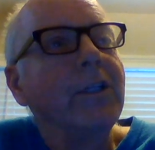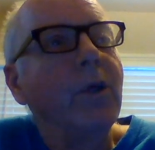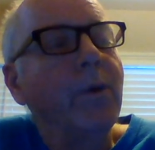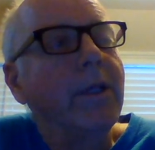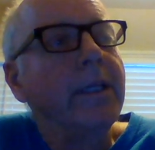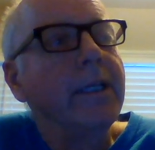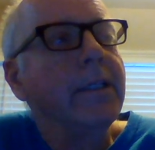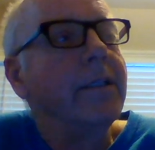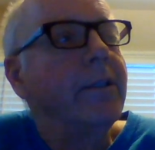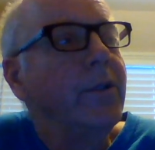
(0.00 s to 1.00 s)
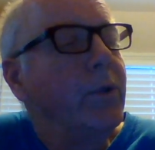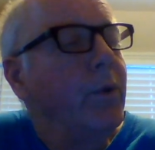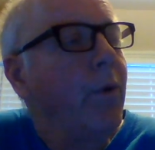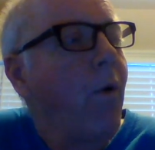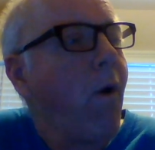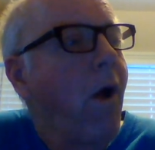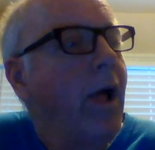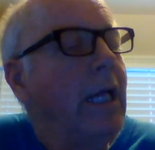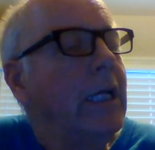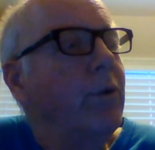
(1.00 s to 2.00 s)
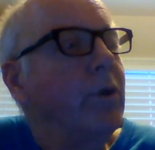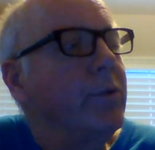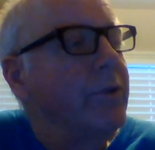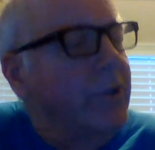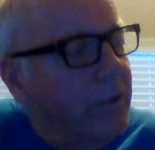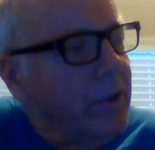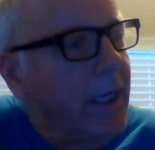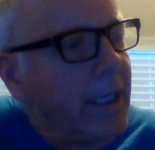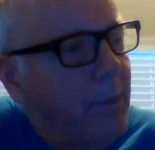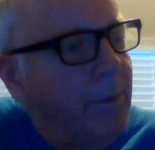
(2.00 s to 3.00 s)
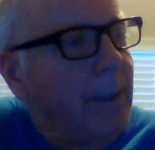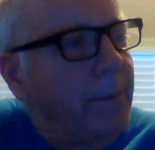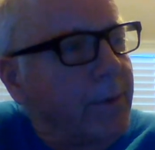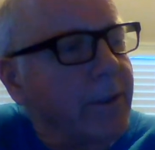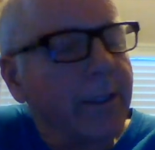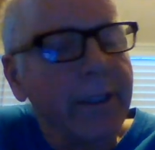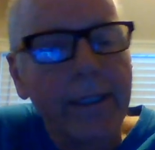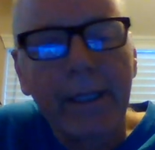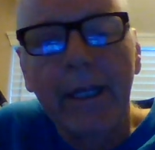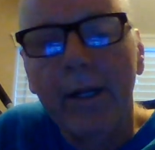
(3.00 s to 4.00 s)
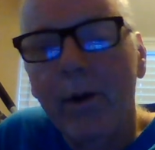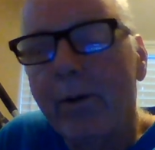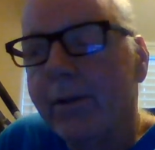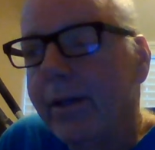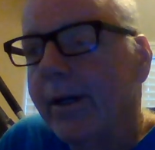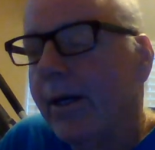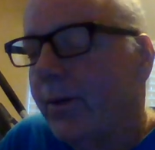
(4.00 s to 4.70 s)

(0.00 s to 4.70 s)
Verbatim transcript: do what it needed to do, which was sustain the people till they could get out to their